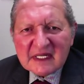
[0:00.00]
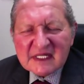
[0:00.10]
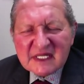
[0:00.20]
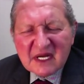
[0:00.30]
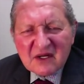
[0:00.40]

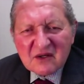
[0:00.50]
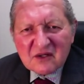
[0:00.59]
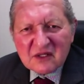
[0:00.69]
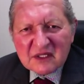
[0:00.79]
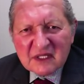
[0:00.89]
So
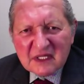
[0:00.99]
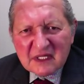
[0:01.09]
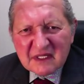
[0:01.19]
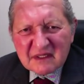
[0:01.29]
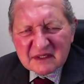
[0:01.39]

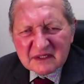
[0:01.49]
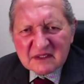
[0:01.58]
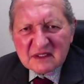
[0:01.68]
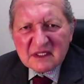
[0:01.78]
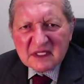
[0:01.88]

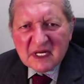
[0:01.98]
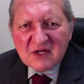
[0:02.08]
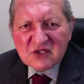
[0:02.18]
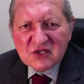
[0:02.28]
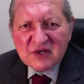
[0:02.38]

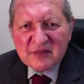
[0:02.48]
go to the